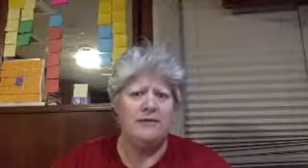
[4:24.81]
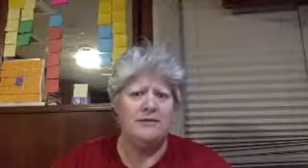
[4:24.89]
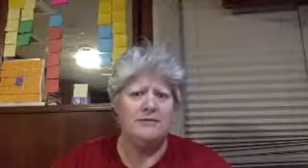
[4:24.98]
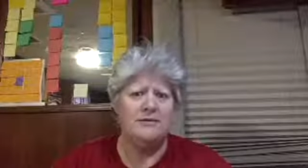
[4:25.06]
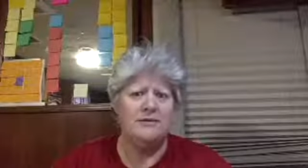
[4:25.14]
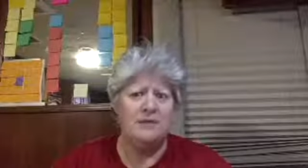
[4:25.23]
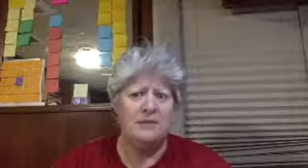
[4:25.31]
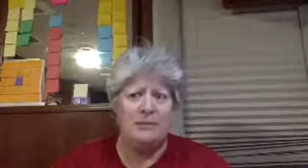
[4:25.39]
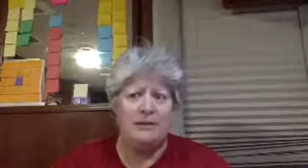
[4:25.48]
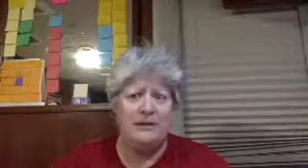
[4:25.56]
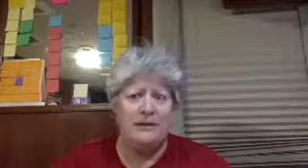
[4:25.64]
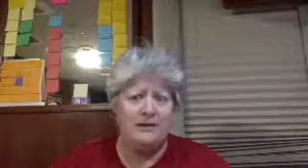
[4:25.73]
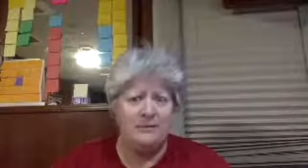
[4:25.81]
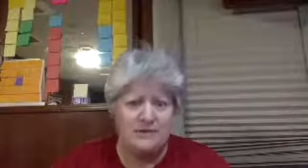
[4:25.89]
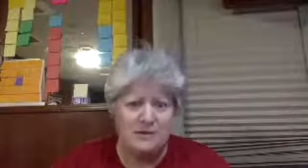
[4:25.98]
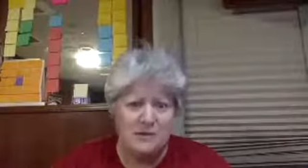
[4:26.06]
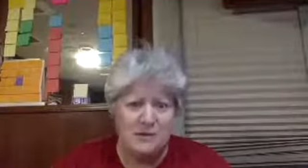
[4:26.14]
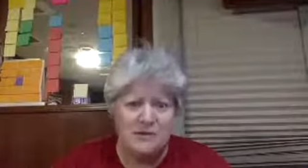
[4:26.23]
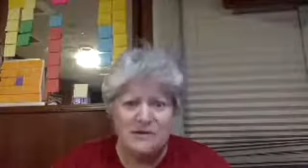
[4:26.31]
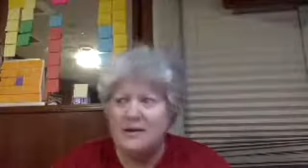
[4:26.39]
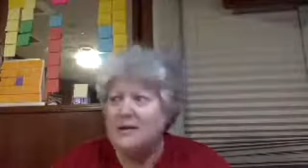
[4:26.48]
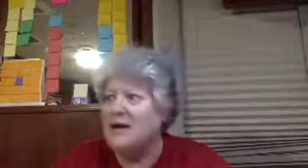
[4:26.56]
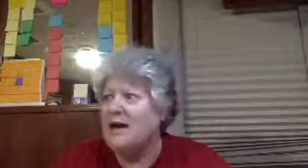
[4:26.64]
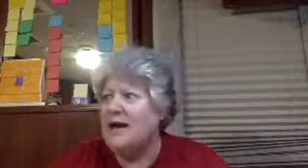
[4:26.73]
Because he's only been here like 6 weeks.
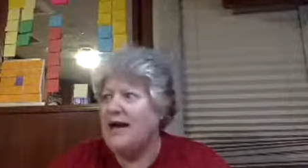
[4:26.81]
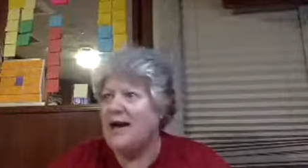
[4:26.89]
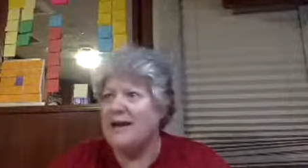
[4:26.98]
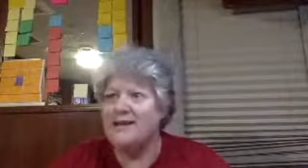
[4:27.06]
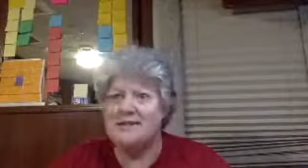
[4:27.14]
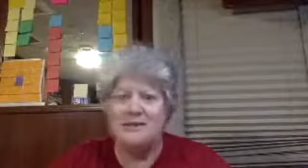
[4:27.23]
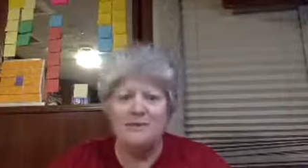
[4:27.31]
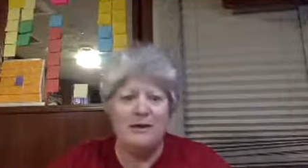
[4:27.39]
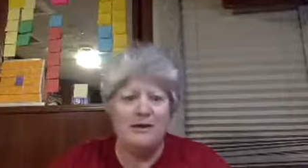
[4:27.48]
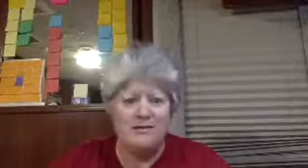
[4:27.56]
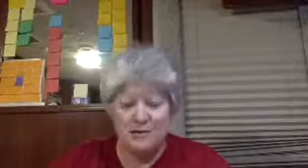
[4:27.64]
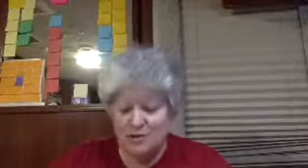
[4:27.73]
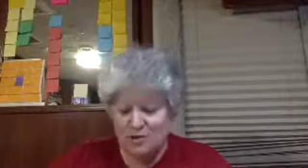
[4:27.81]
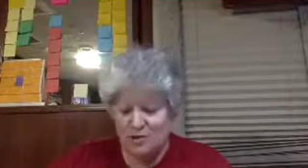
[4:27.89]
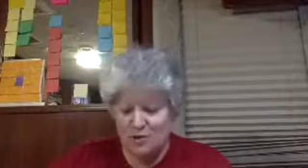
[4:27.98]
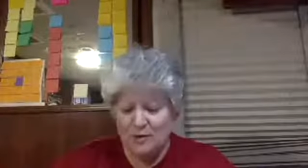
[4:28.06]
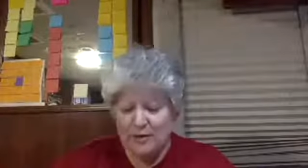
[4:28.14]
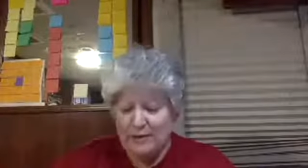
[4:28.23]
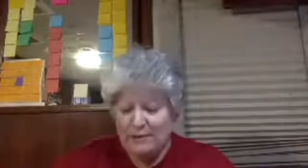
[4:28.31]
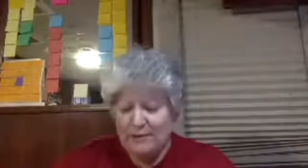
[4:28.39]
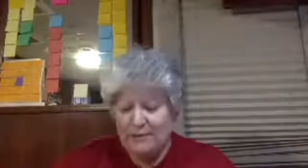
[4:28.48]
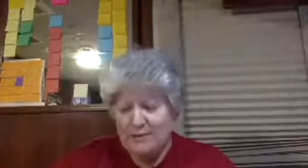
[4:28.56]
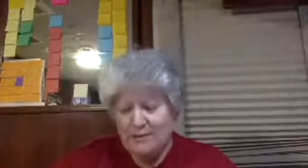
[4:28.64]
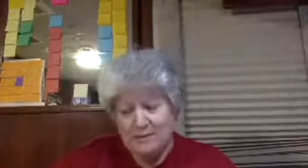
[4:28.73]
And I said, because I knew you were coming
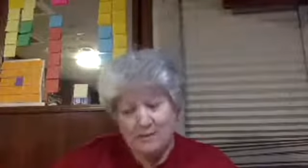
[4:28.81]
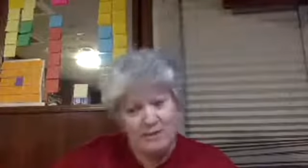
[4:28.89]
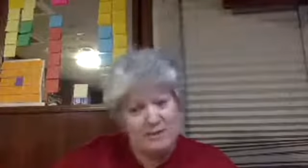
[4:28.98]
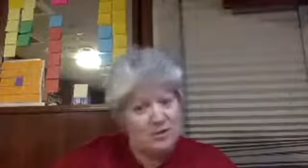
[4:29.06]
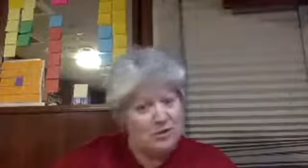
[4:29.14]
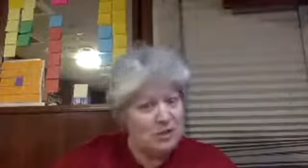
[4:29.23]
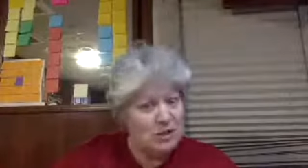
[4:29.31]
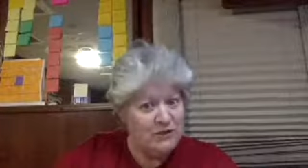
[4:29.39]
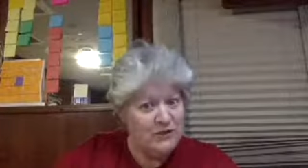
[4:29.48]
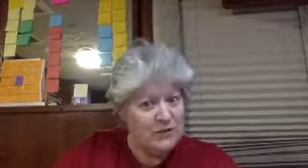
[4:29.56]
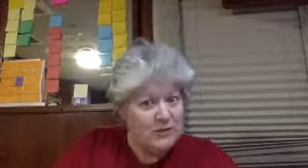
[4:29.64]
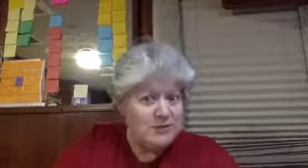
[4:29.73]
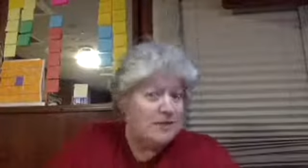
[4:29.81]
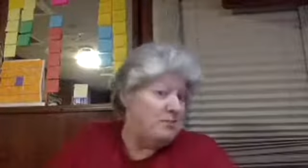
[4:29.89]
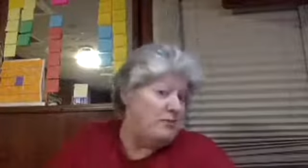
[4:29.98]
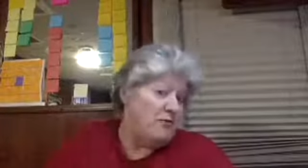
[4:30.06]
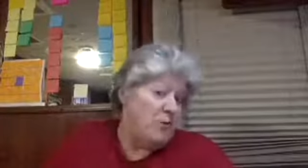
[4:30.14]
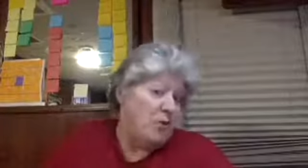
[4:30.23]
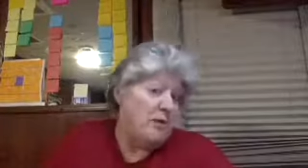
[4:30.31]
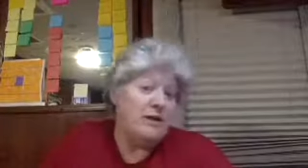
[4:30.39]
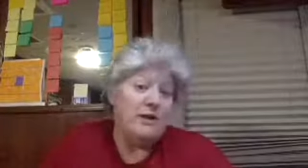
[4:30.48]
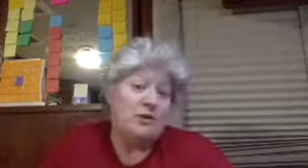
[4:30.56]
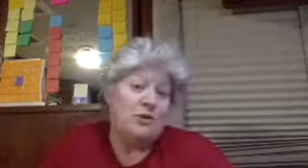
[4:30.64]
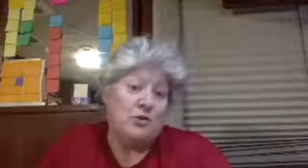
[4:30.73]
in. I said, because I knew Jeff, who was here before,
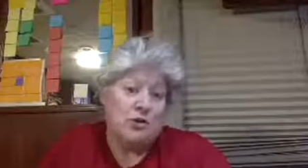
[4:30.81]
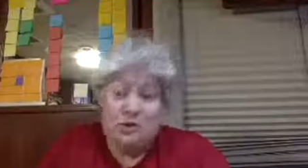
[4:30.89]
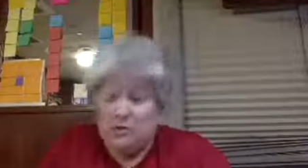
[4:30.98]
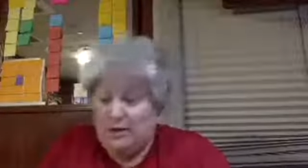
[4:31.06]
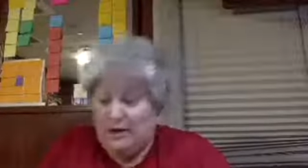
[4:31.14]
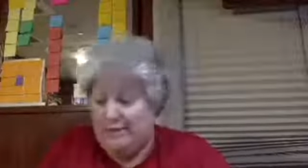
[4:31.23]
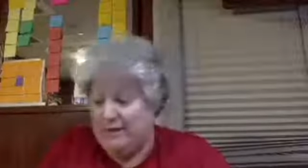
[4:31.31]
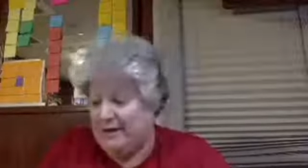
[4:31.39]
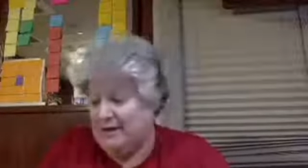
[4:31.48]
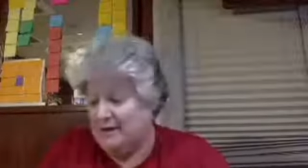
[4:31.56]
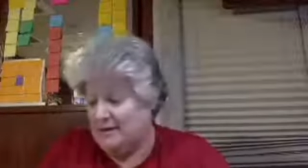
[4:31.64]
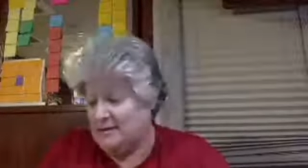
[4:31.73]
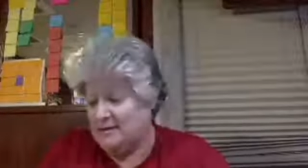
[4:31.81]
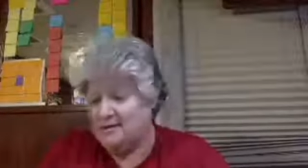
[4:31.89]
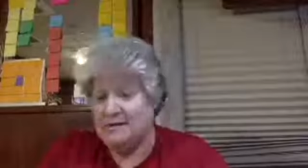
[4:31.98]
and I knew that you were coming in.